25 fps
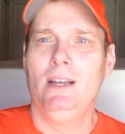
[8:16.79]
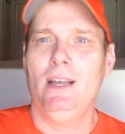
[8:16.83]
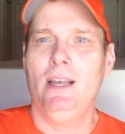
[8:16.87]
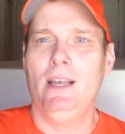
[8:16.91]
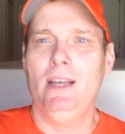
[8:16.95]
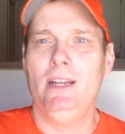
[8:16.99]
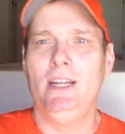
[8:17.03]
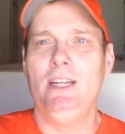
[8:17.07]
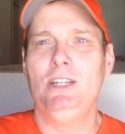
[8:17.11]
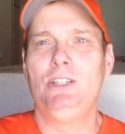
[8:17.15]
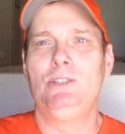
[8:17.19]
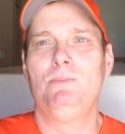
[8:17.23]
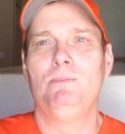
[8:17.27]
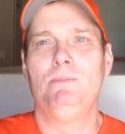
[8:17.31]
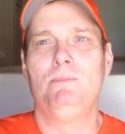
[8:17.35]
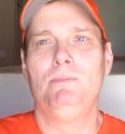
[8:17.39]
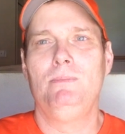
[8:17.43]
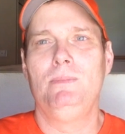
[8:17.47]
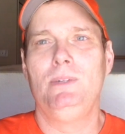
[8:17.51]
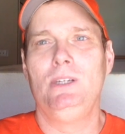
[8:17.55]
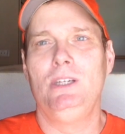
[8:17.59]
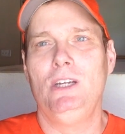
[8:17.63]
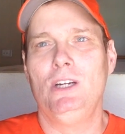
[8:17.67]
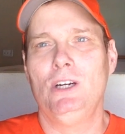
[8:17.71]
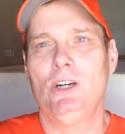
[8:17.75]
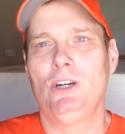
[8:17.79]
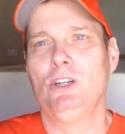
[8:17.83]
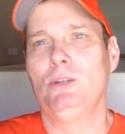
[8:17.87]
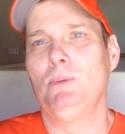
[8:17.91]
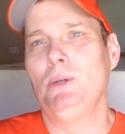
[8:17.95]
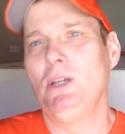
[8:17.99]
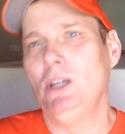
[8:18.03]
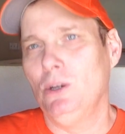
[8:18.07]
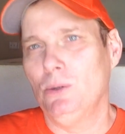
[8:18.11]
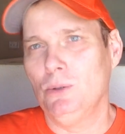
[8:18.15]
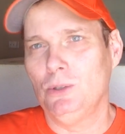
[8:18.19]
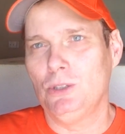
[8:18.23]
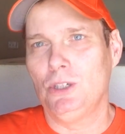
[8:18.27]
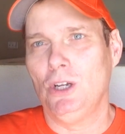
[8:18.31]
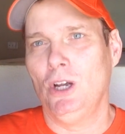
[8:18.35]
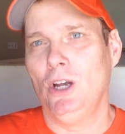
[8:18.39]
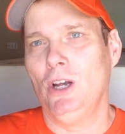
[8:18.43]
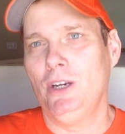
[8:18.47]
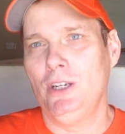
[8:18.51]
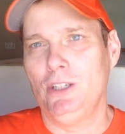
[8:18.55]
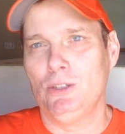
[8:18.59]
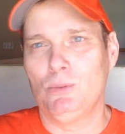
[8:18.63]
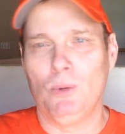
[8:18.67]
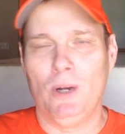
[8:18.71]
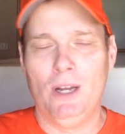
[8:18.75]
And each year as we goes
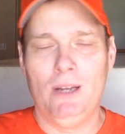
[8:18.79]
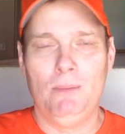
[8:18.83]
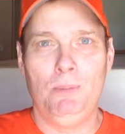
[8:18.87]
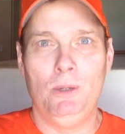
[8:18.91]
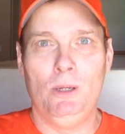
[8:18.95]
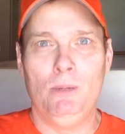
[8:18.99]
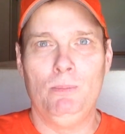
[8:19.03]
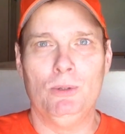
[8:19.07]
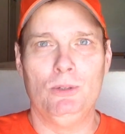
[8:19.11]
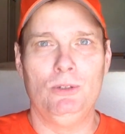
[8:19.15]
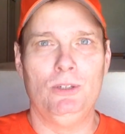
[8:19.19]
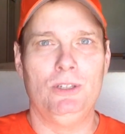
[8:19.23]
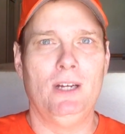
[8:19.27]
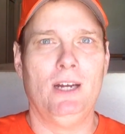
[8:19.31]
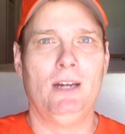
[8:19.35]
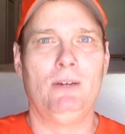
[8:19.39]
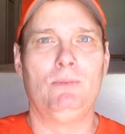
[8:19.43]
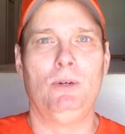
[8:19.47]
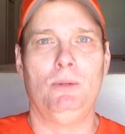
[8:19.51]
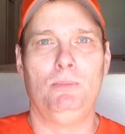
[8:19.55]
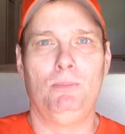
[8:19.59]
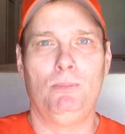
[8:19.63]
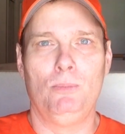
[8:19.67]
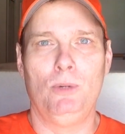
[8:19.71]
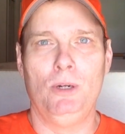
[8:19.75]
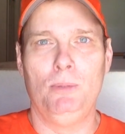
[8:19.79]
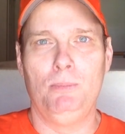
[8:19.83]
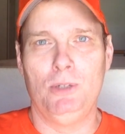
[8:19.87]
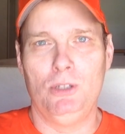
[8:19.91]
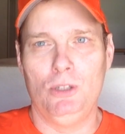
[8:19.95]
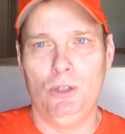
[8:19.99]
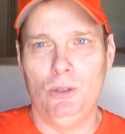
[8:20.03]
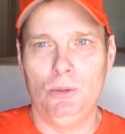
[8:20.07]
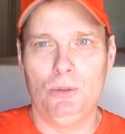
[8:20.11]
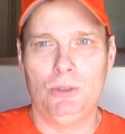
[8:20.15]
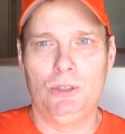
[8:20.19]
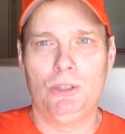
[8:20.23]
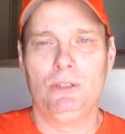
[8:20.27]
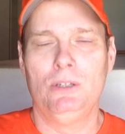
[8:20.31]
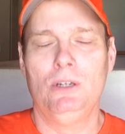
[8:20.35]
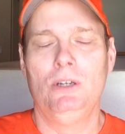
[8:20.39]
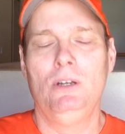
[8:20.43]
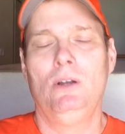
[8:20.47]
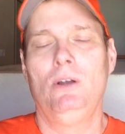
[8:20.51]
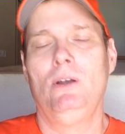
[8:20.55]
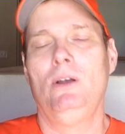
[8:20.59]
on, as white people do not reproduce,